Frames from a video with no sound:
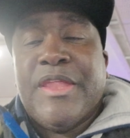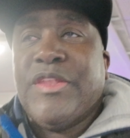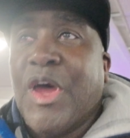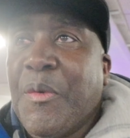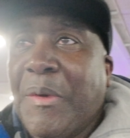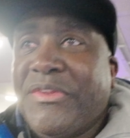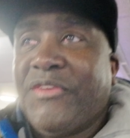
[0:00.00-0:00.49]

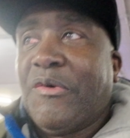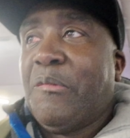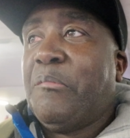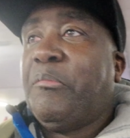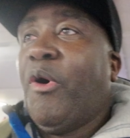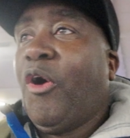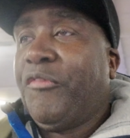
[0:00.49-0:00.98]
No one's
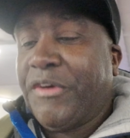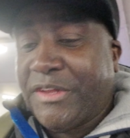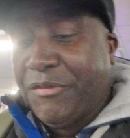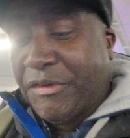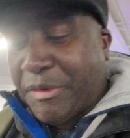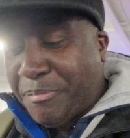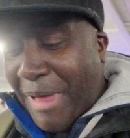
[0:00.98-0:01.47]
even bothered,
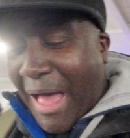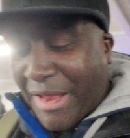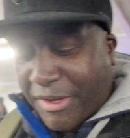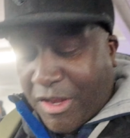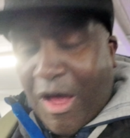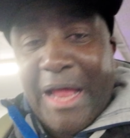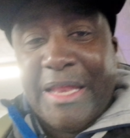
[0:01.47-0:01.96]
even
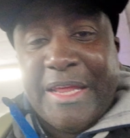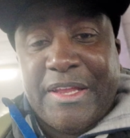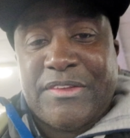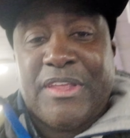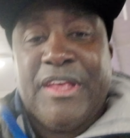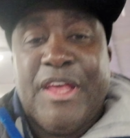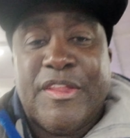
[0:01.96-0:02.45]
batted an
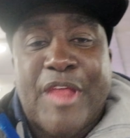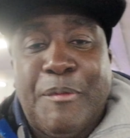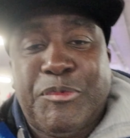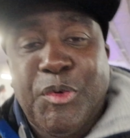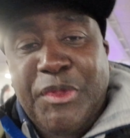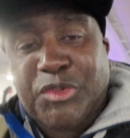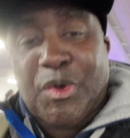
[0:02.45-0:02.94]
eyelid that
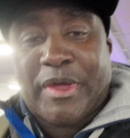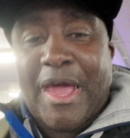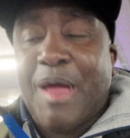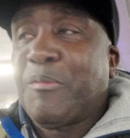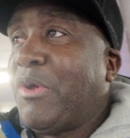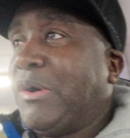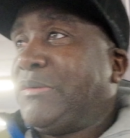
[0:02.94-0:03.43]
I'm talking to a
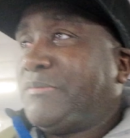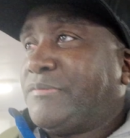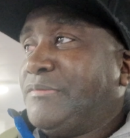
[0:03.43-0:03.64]
camera.